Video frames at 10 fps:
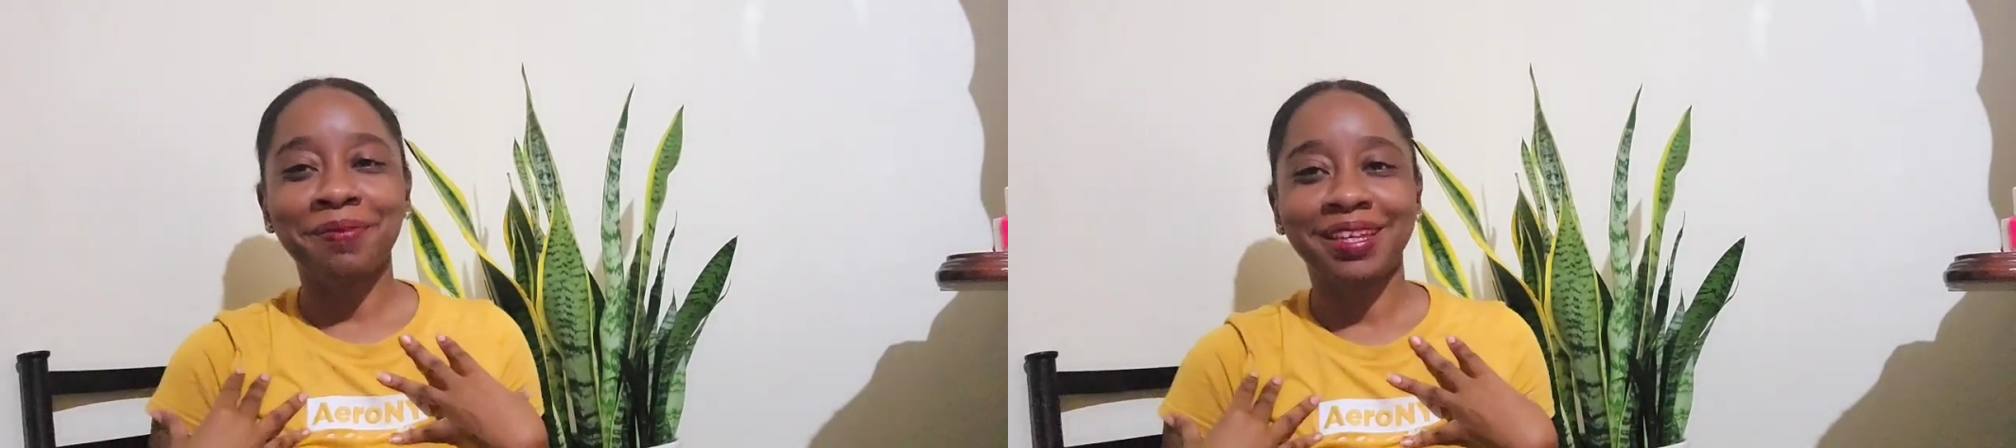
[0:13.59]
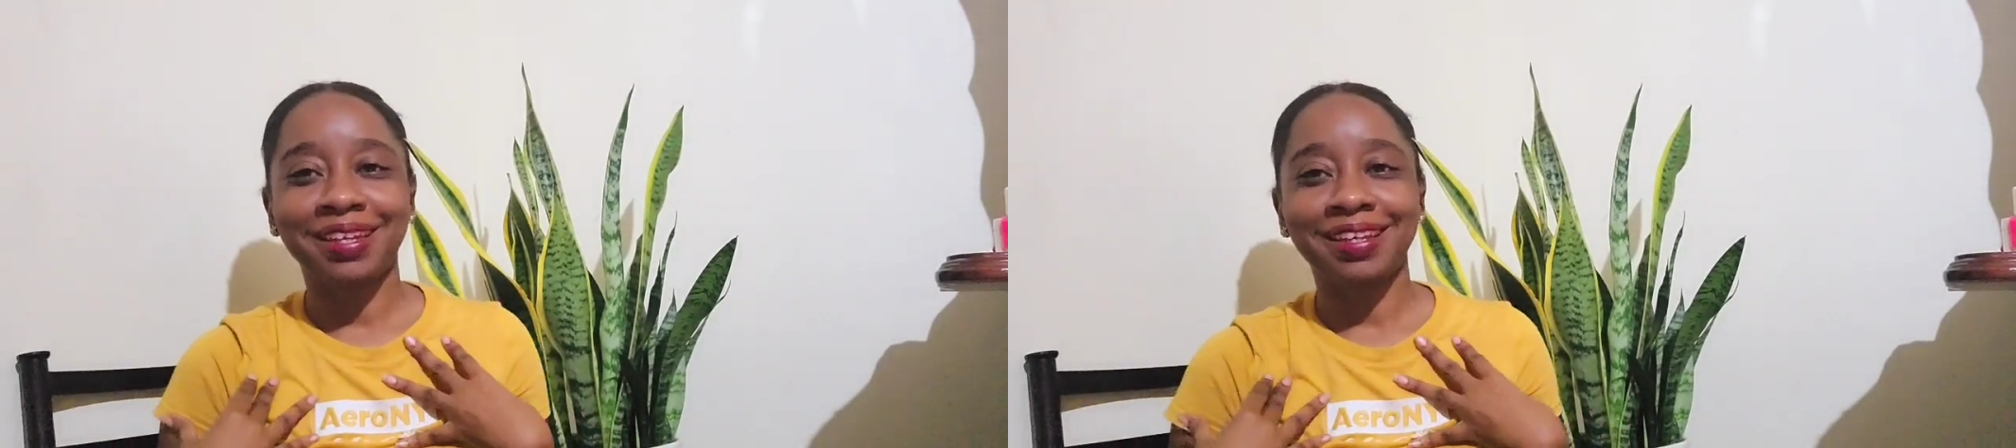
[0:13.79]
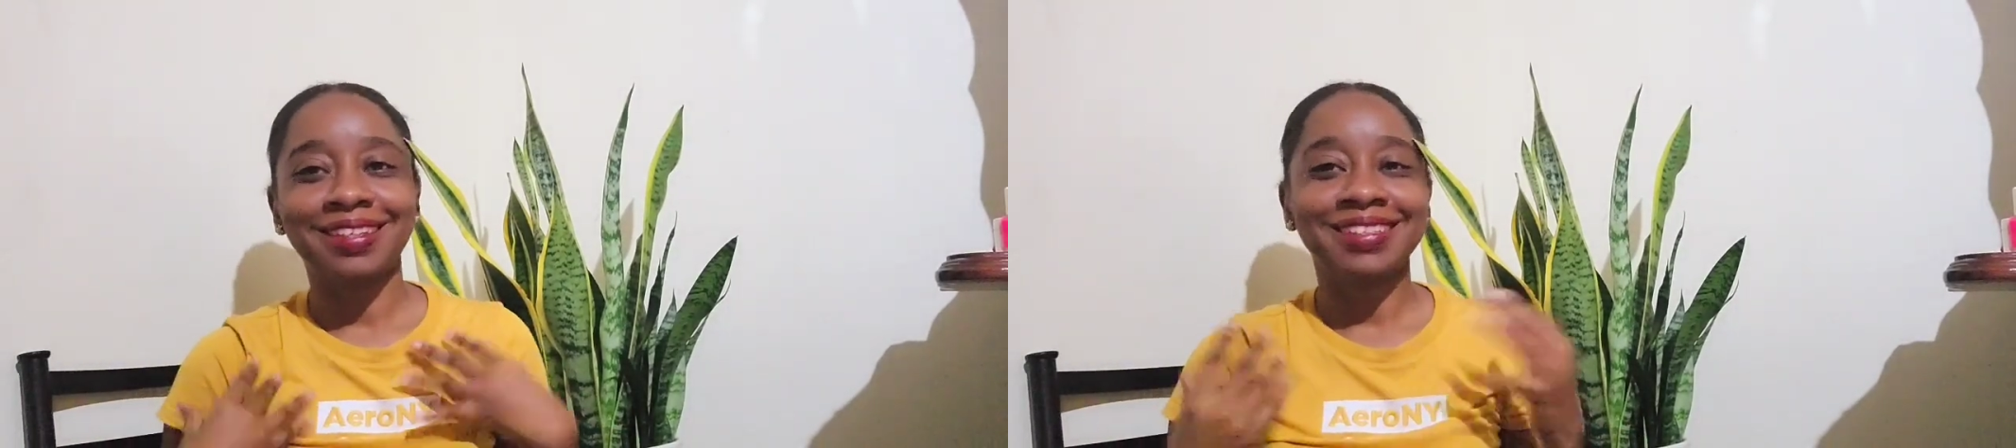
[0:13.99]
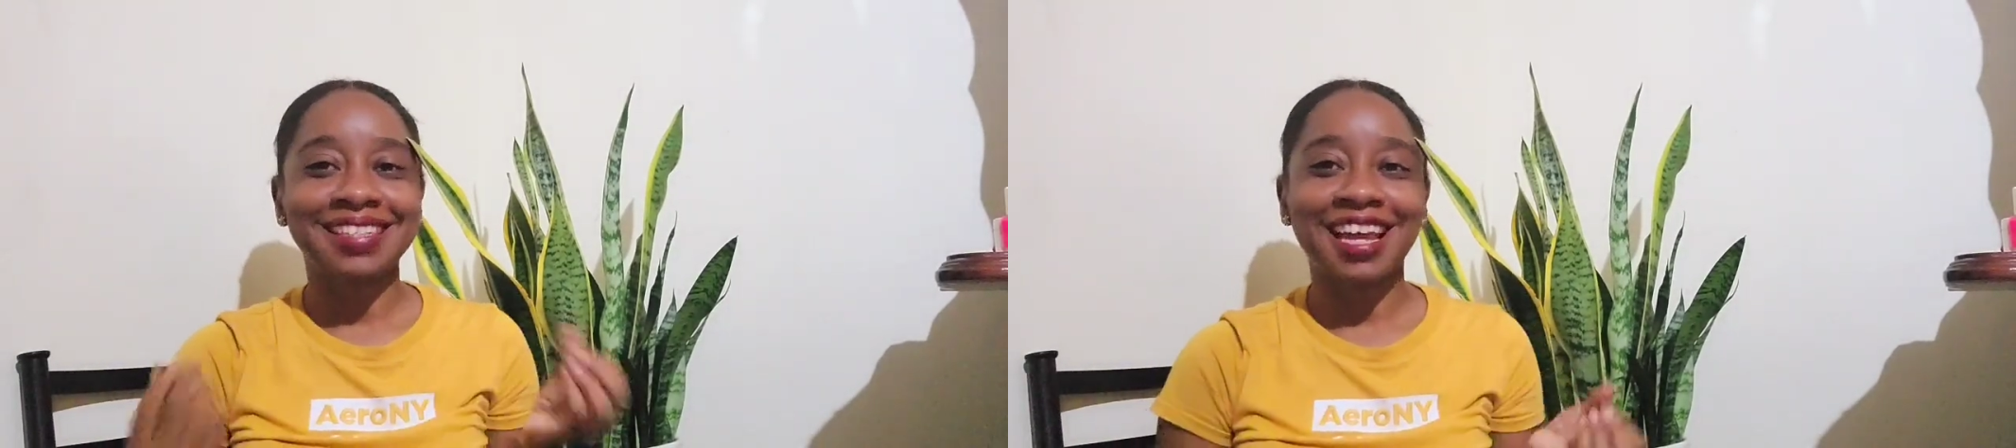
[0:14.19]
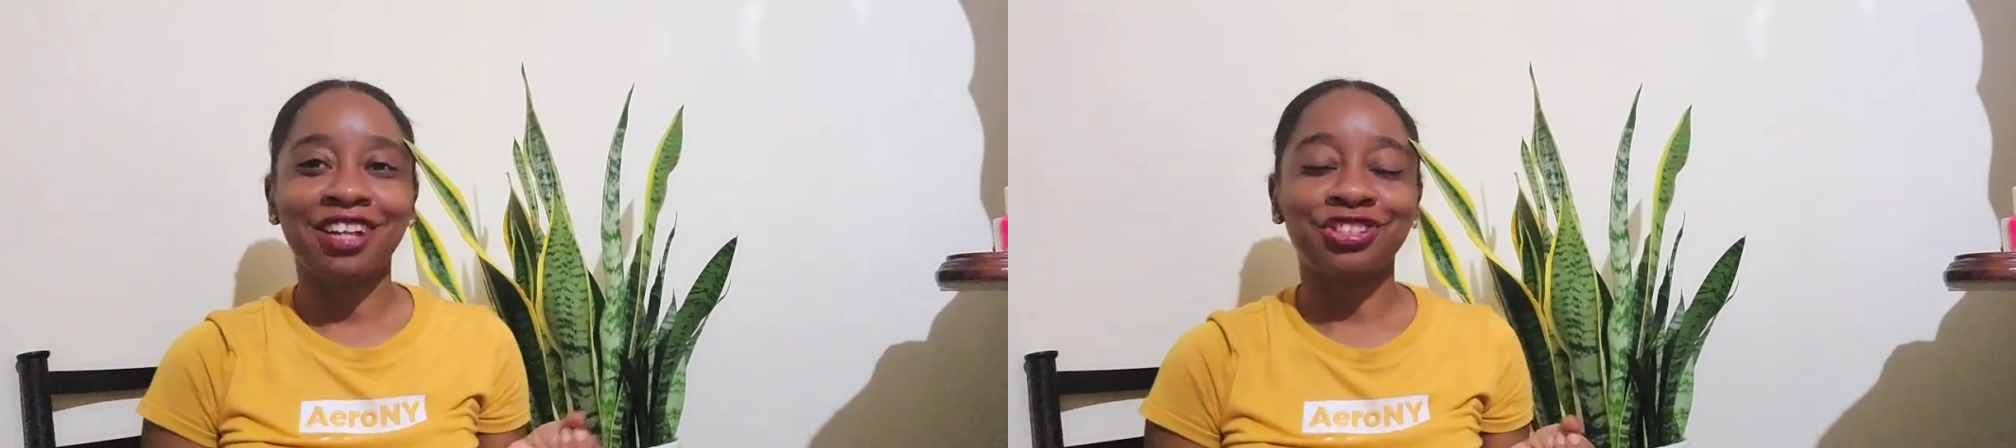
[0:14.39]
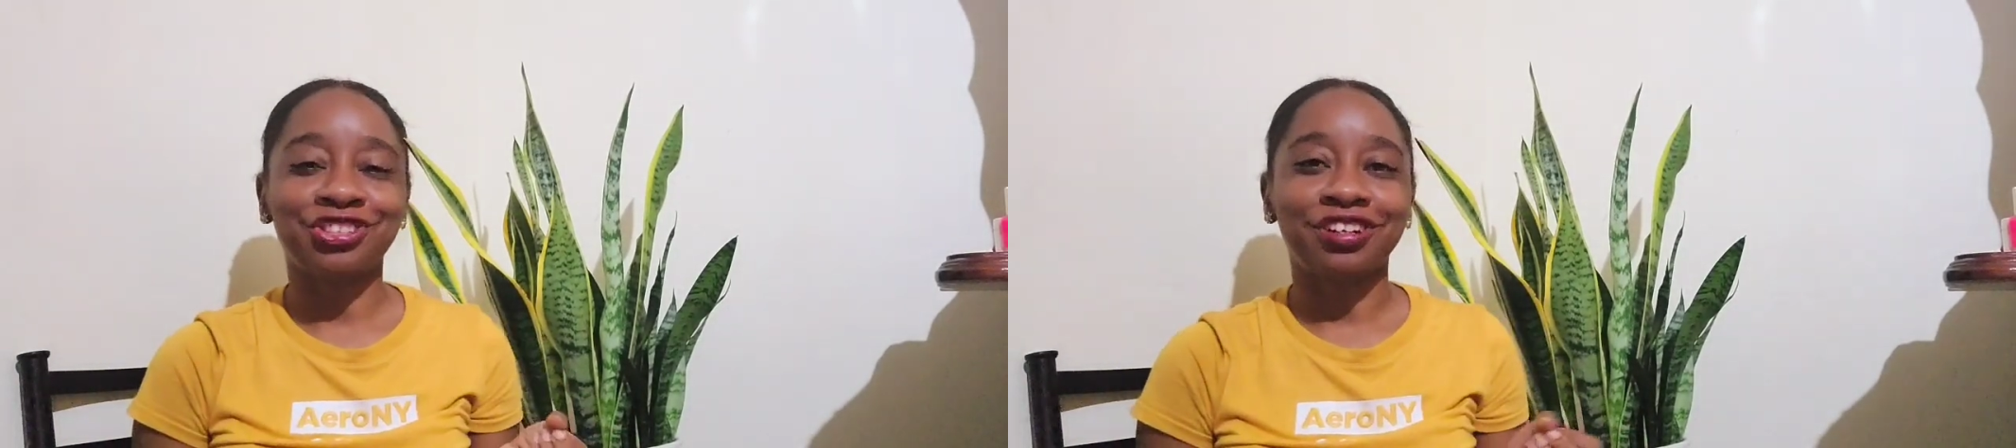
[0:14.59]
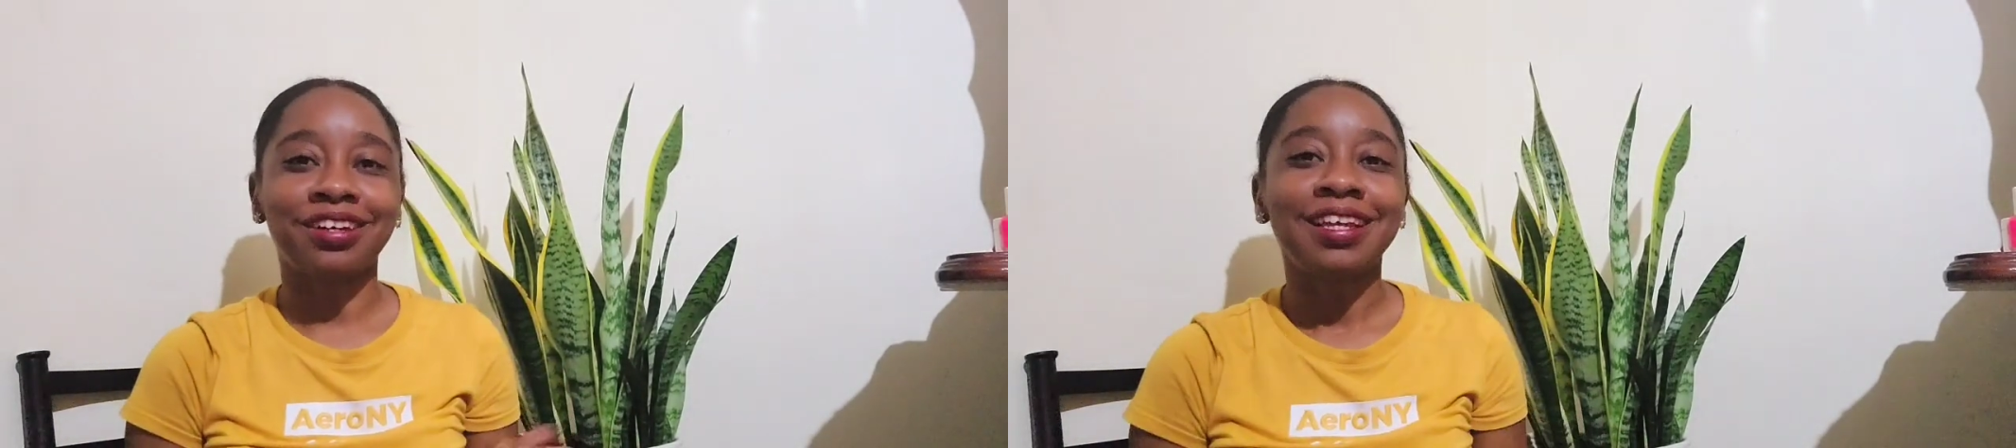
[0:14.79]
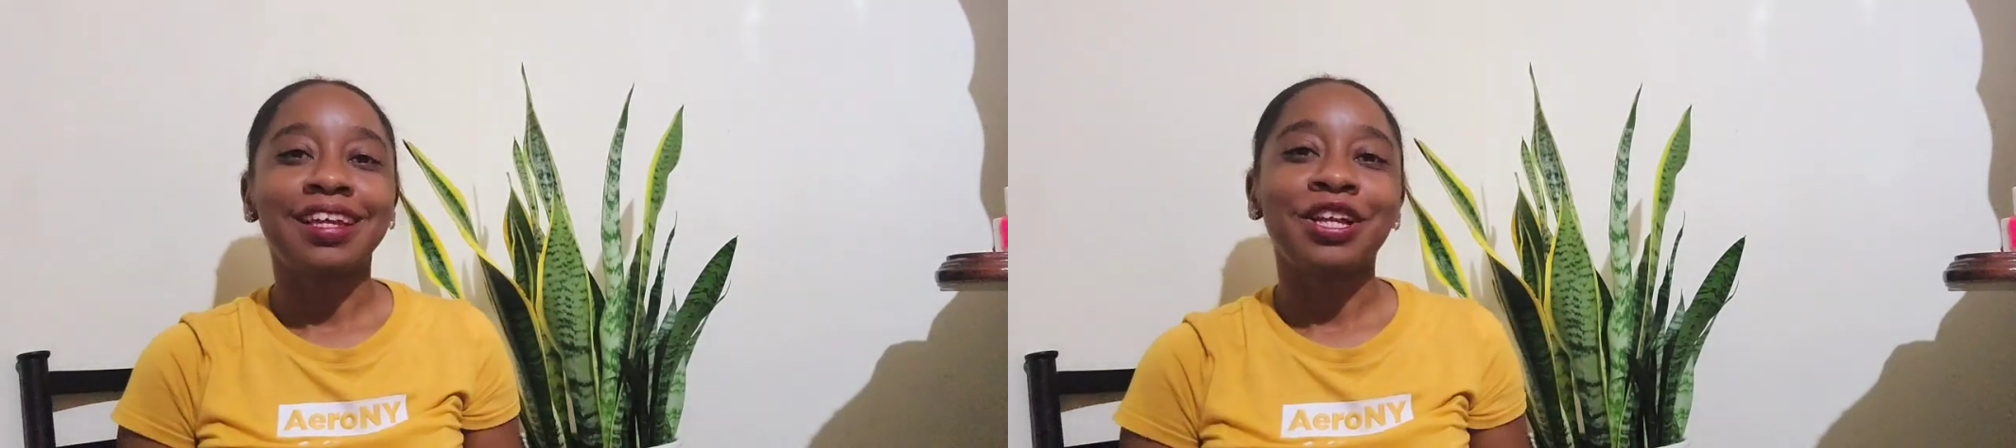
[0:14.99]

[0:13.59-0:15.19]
me, Deandra.